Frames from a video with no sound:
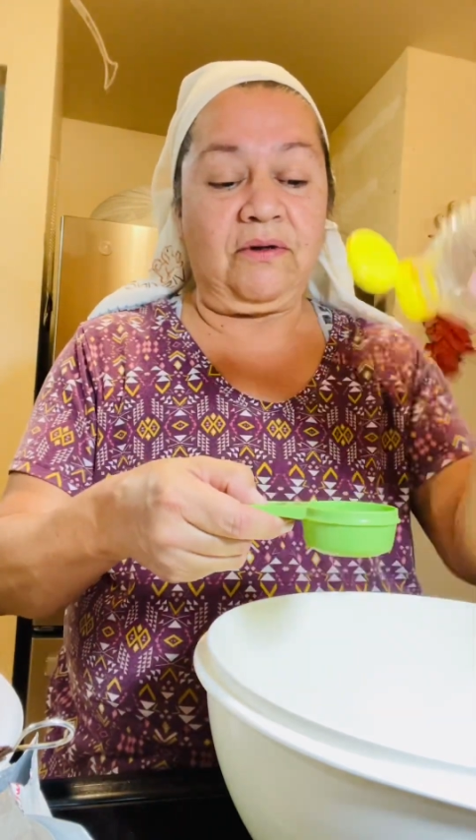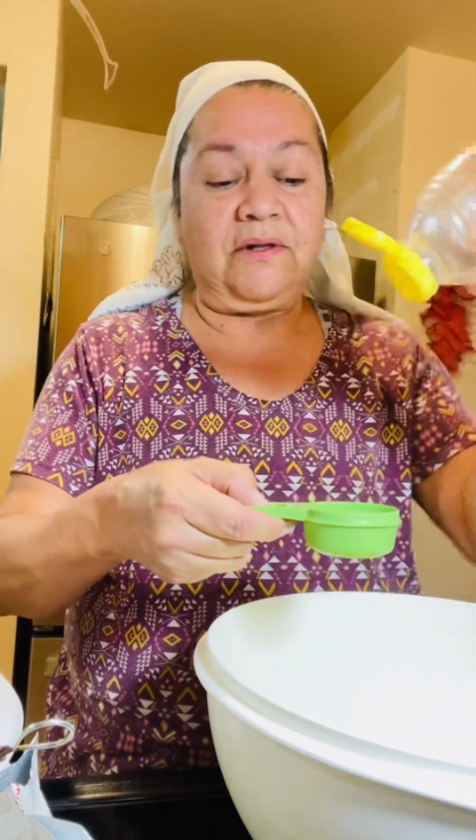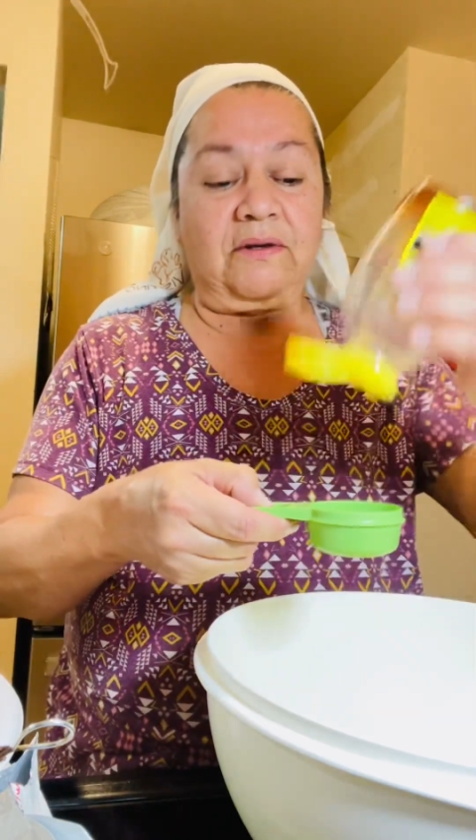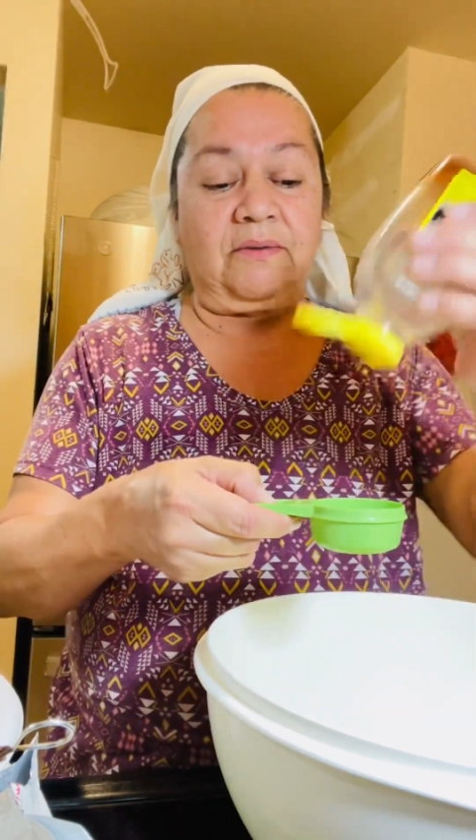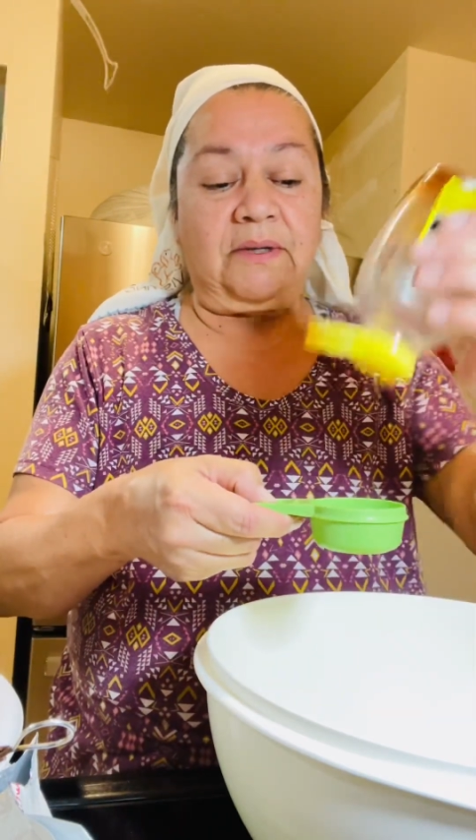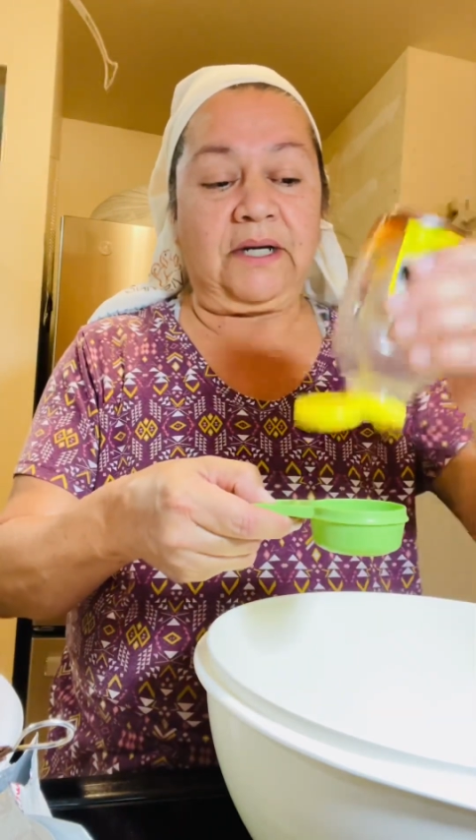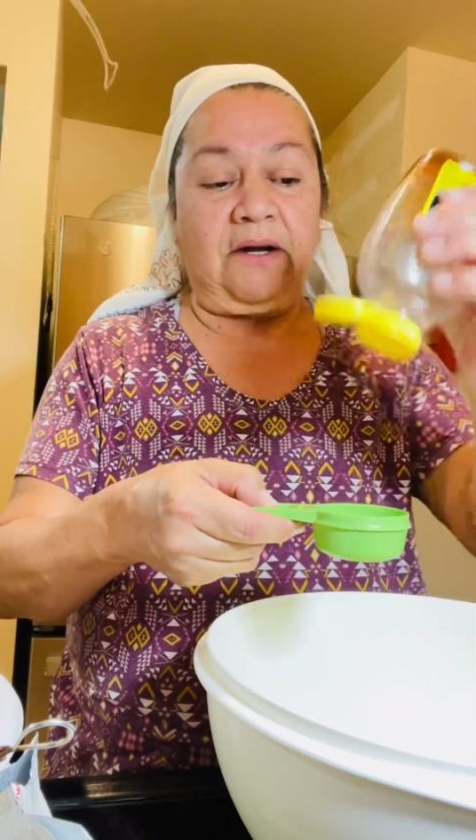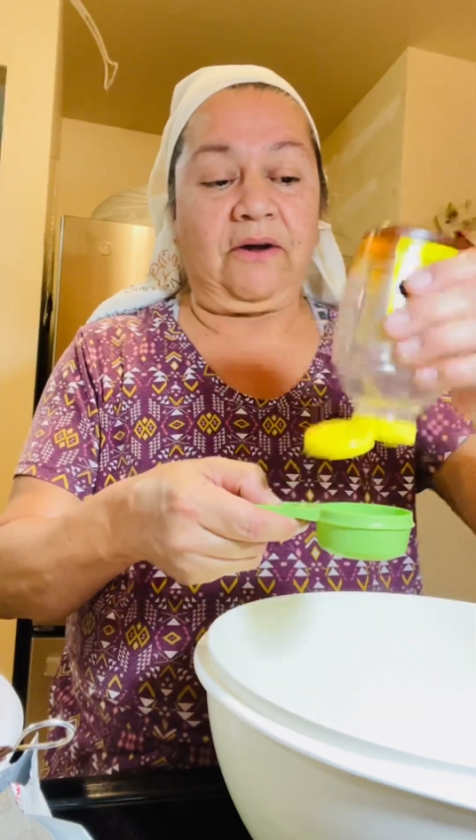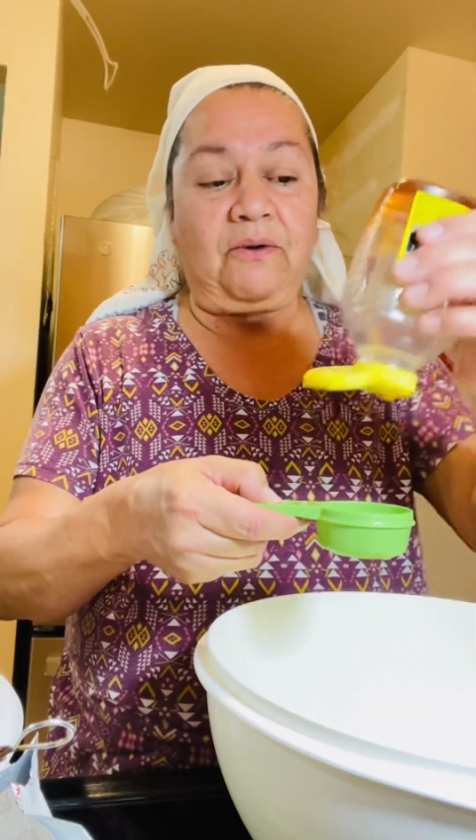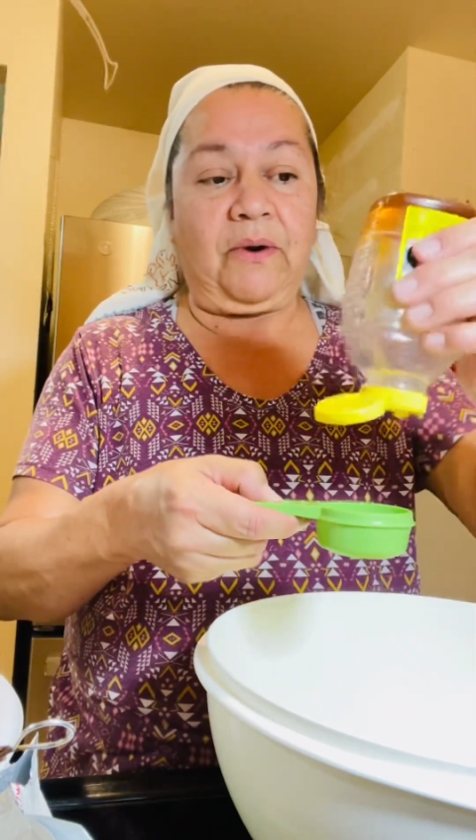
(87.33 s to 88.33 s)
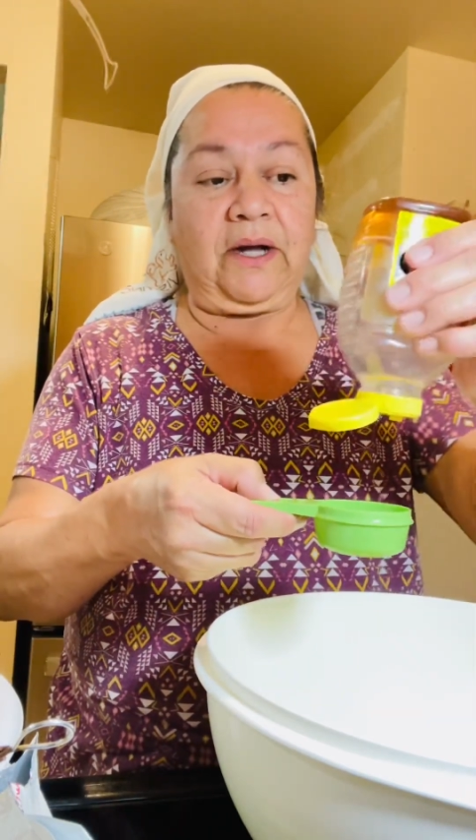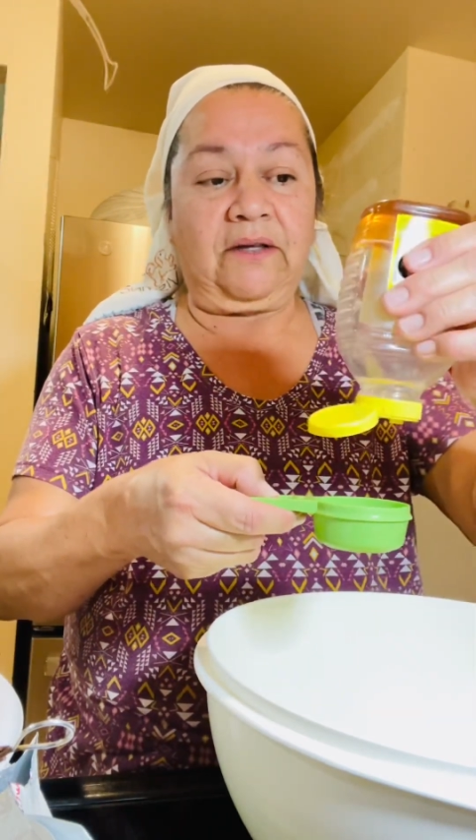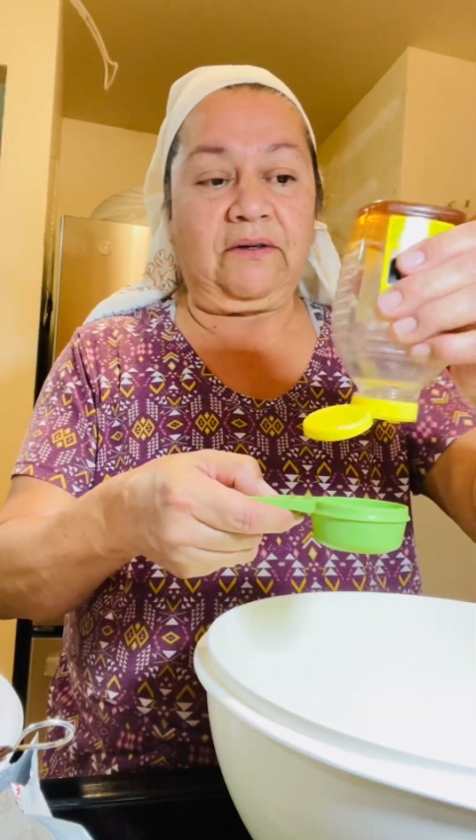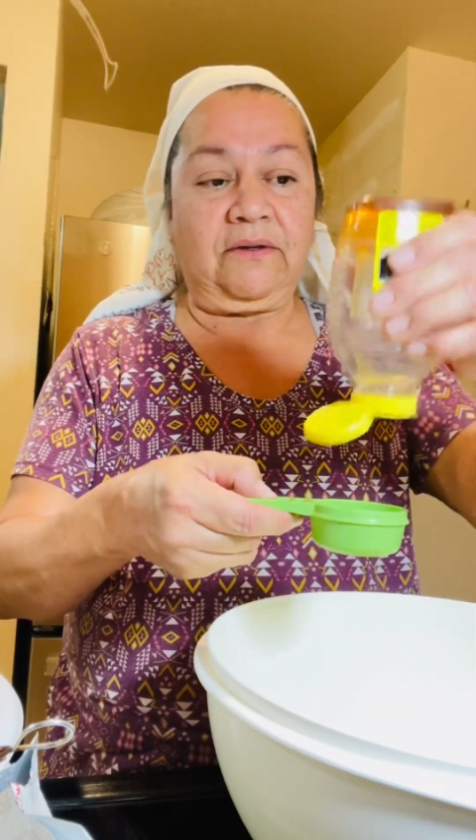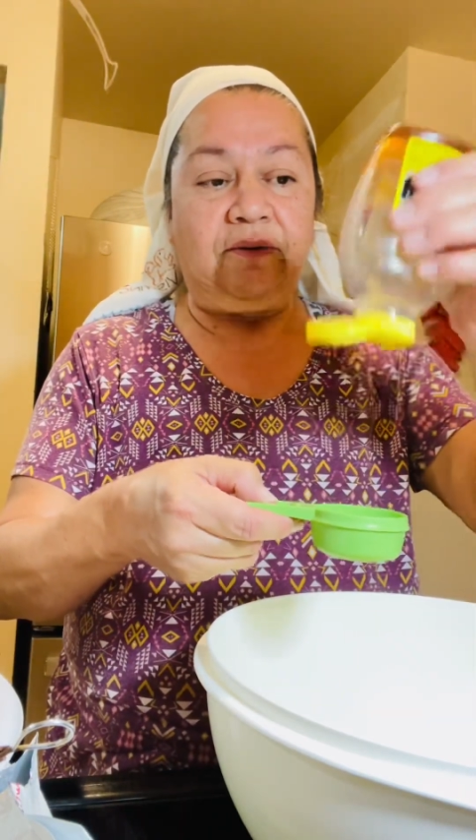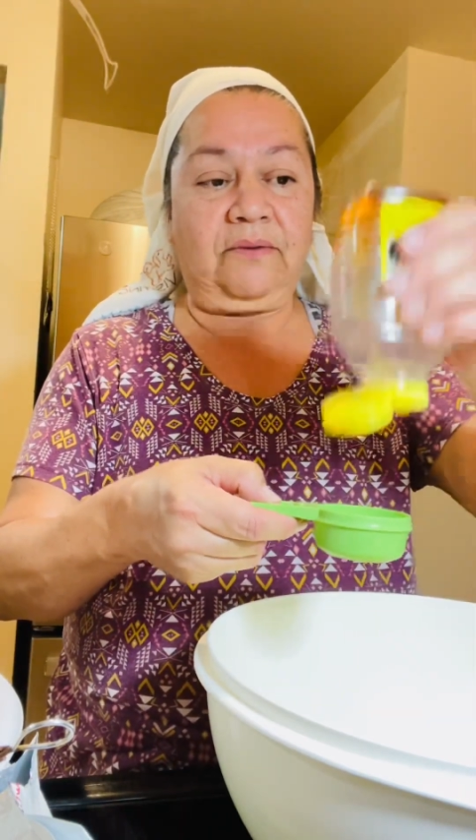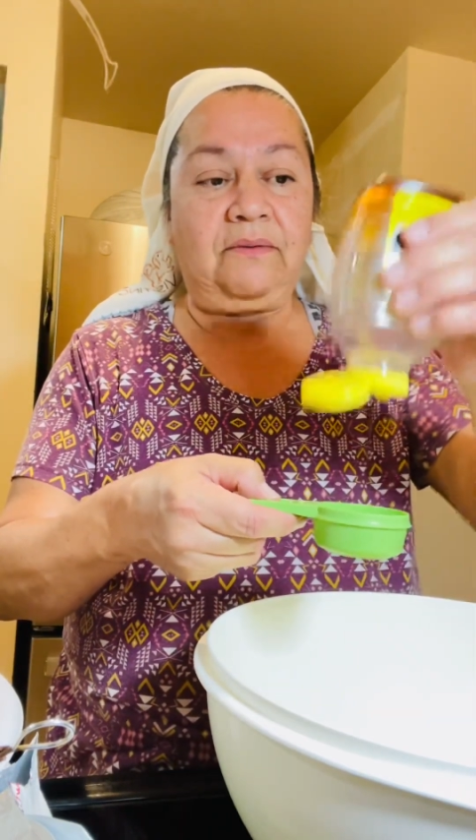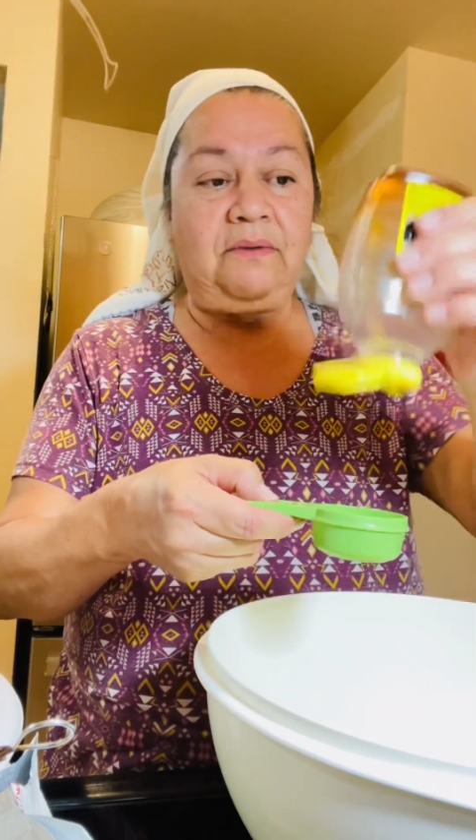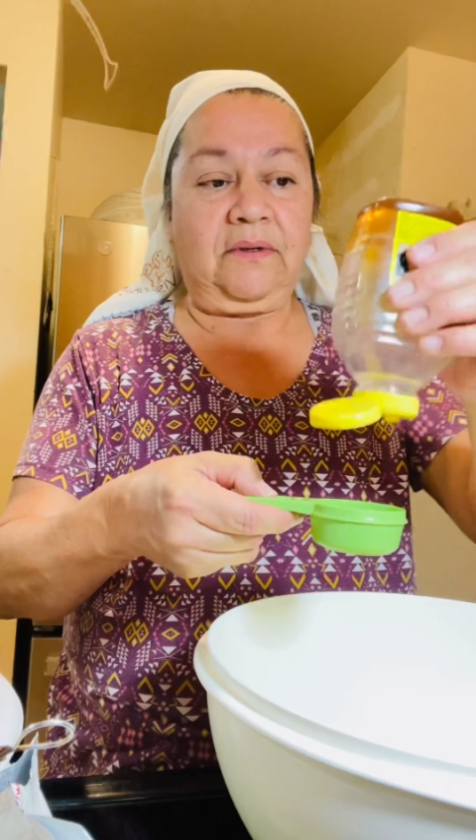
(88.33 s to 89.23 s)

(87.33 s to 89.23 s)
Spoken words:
so we are going to,